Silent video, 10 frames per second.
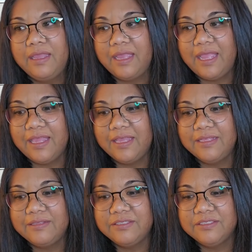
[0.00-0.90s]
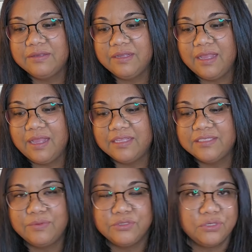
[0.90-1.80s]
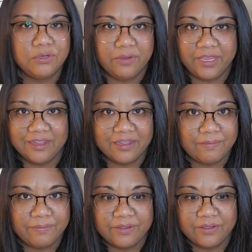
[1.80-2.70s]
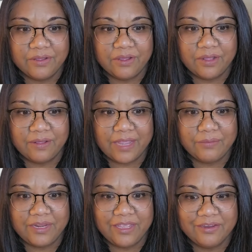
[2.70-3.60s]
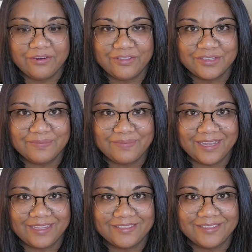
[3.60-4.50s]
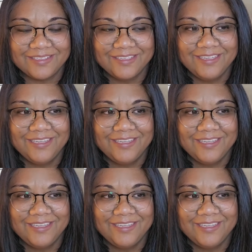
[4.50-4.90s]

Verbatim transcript: And as I was growing up, uh, I would hear this band.